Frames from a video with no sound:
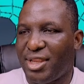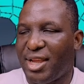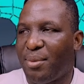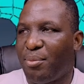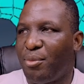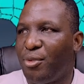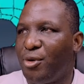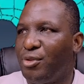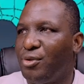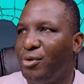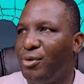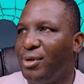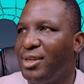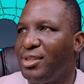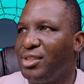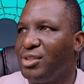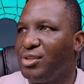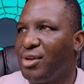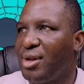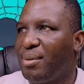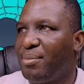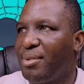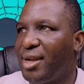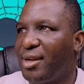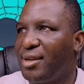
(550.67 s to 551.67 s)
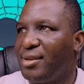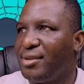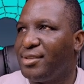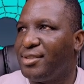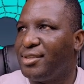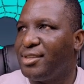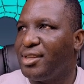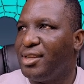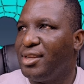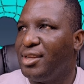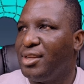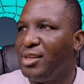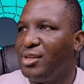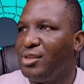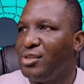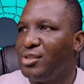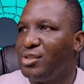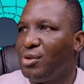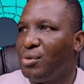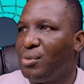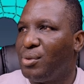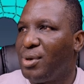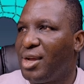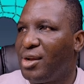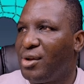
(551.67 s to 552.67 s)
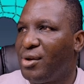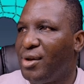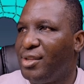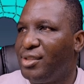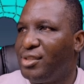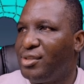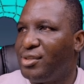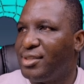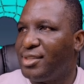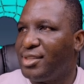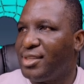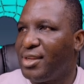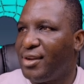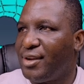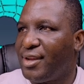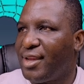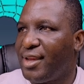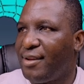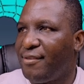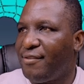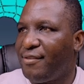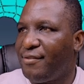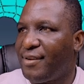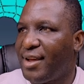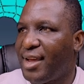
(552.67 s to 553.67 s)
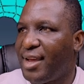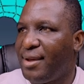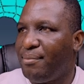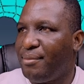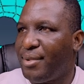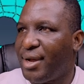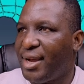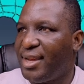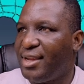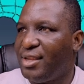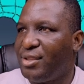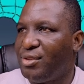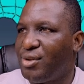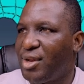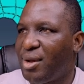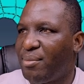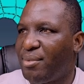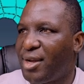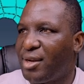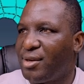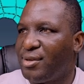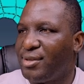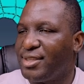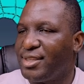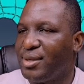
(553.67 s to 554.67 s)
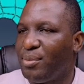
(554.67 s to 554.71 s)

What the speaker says: that model into Abacus. So we're going to say, okay, find back into Abacus,